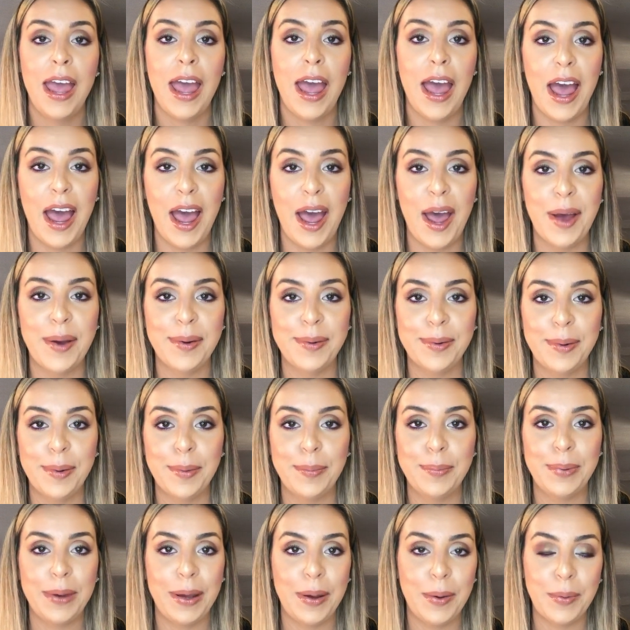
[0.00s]

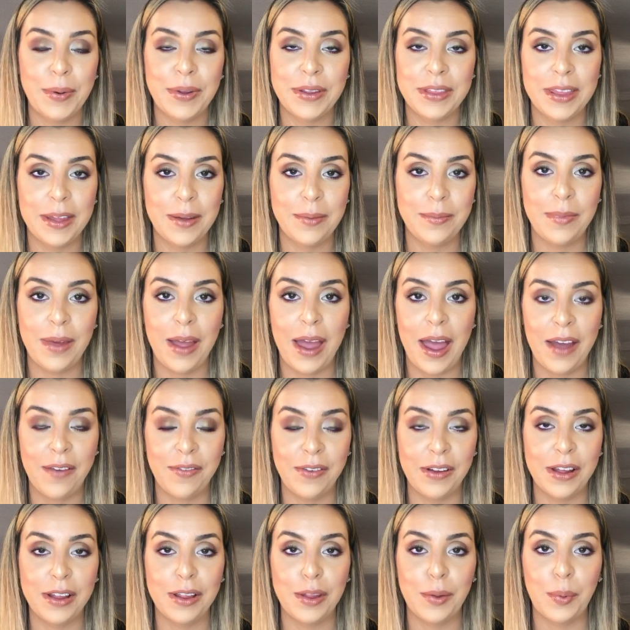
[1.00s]
But with them
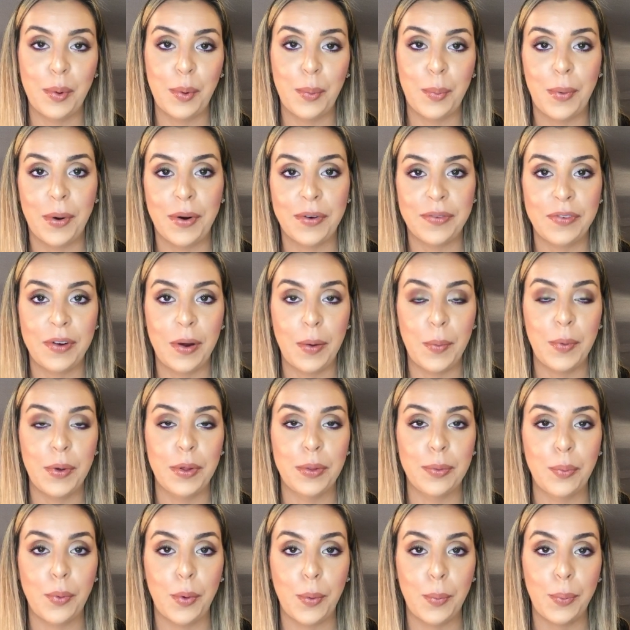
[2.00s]
having a little bit more fun
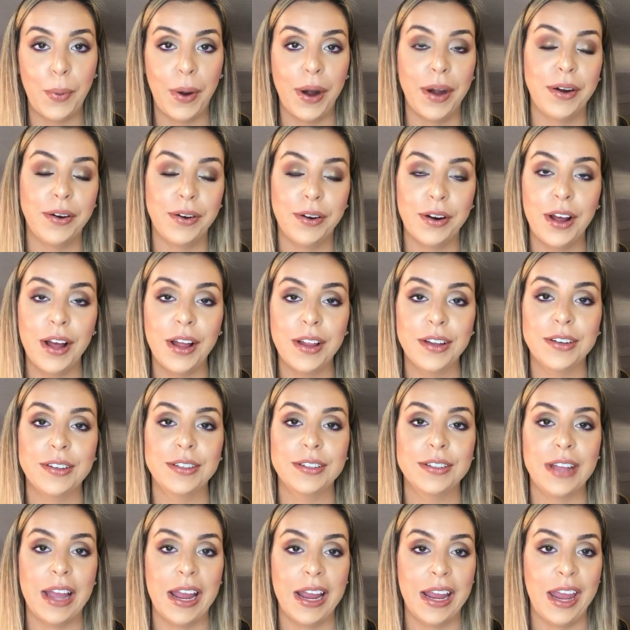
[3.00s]
with more brighter
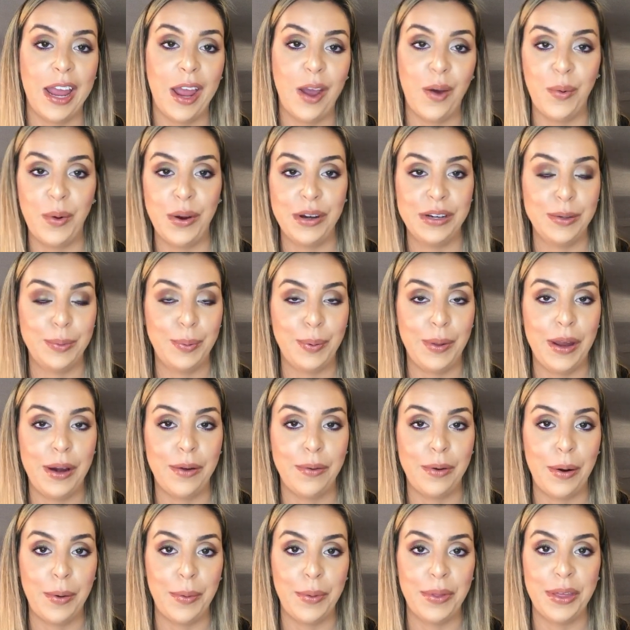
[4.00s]
colors, I can't wait to play
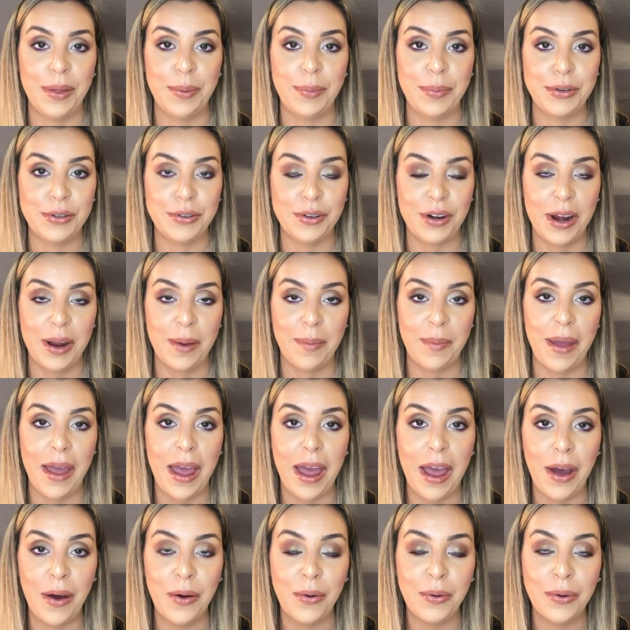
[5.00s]
around with them and try them
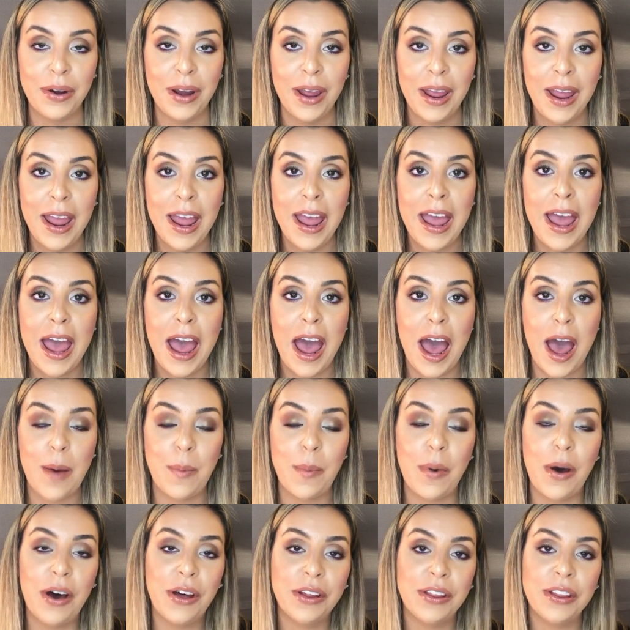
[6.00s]
out.
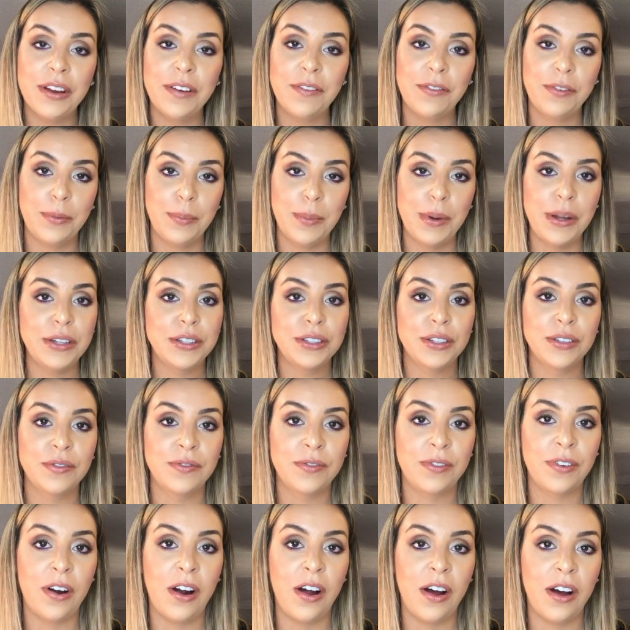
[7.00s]
All the information
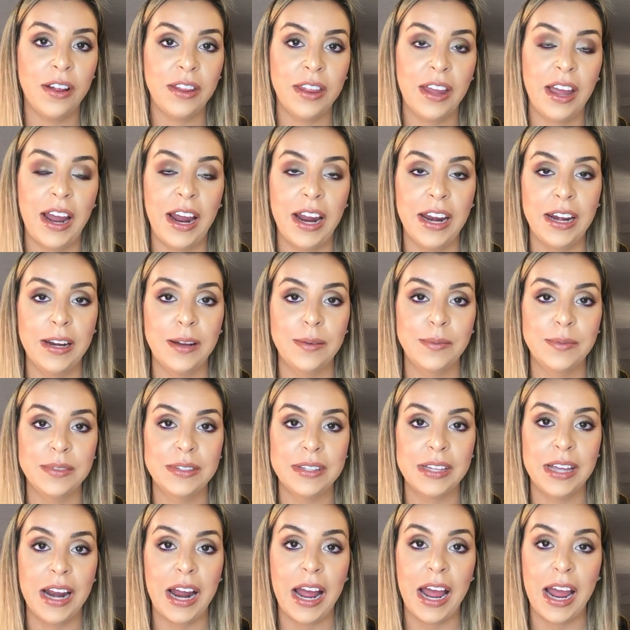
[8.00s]
for all the
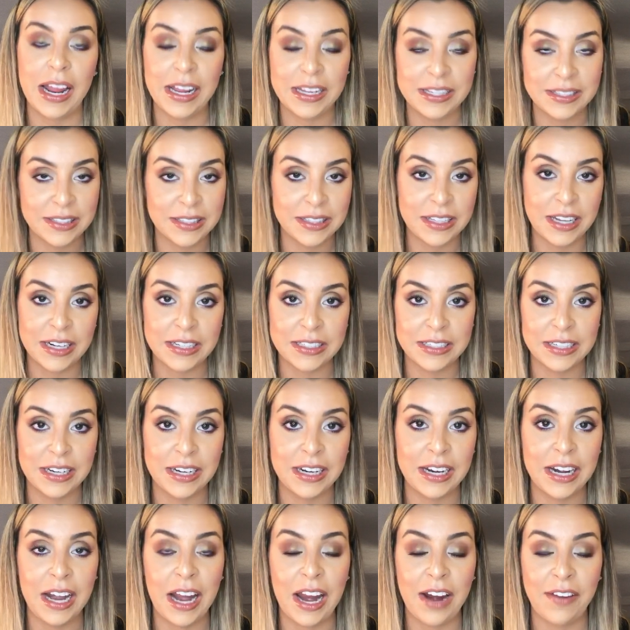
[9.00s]
items that I
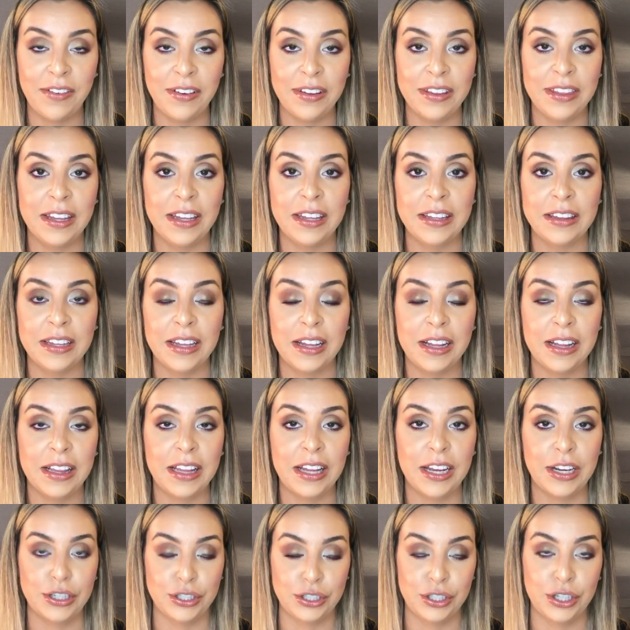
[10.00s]
selected and everything in the
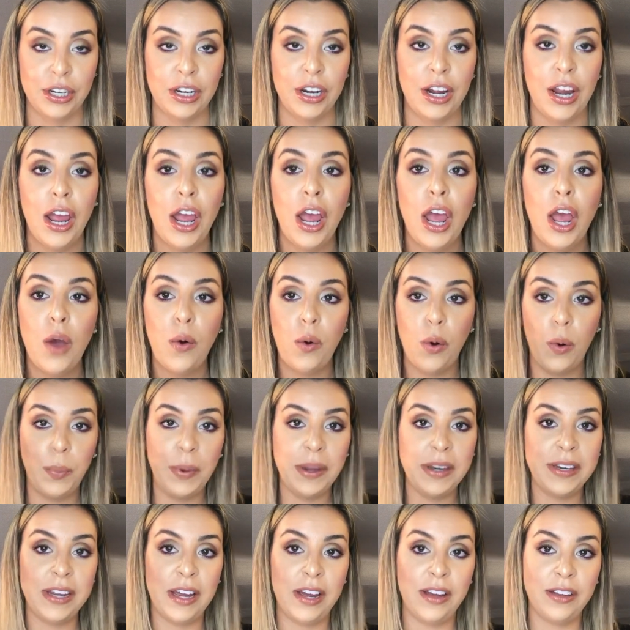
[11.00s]
collection will
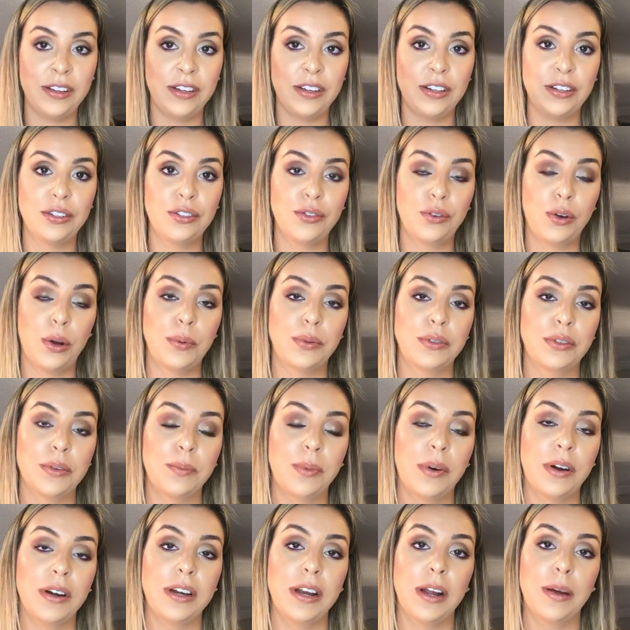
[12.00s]
be down in the description
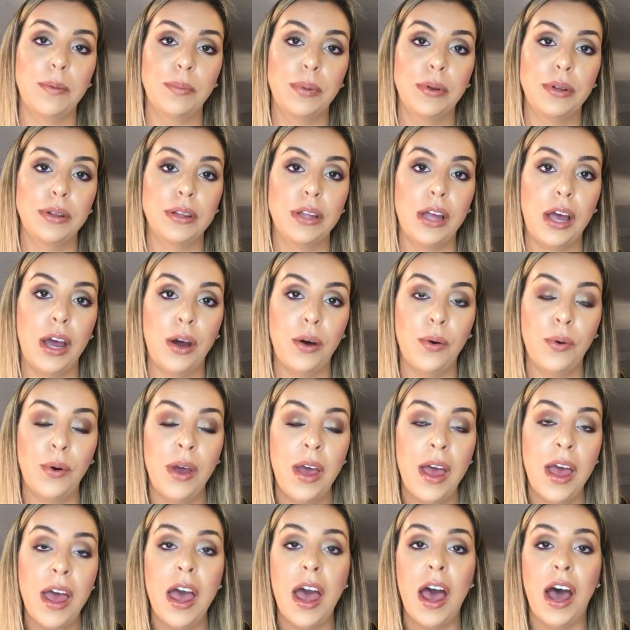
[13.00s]
bar down below.
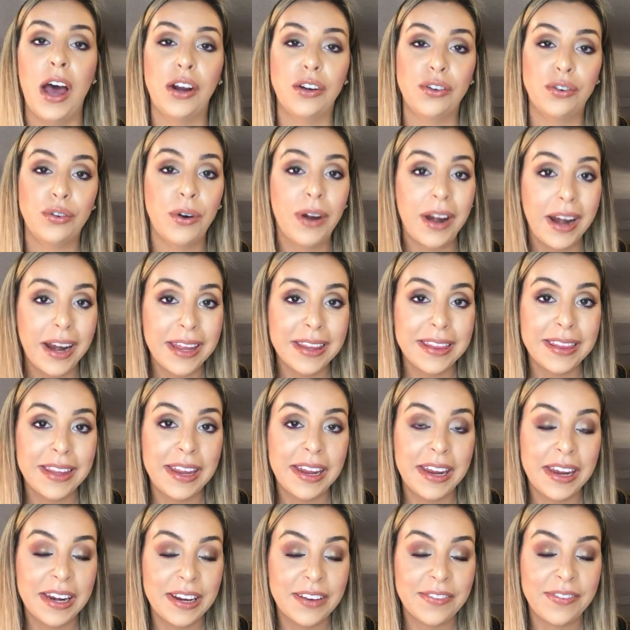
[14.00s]
I'll try and
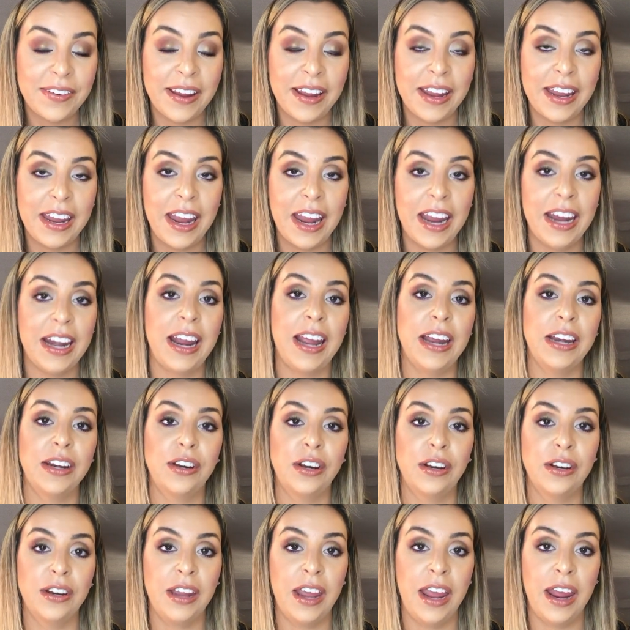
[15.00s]
link it if I can. I
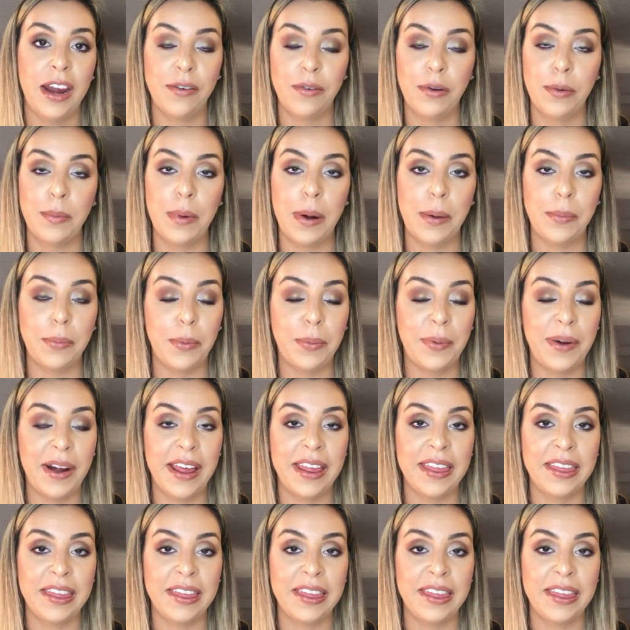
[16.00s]
can't remember, but I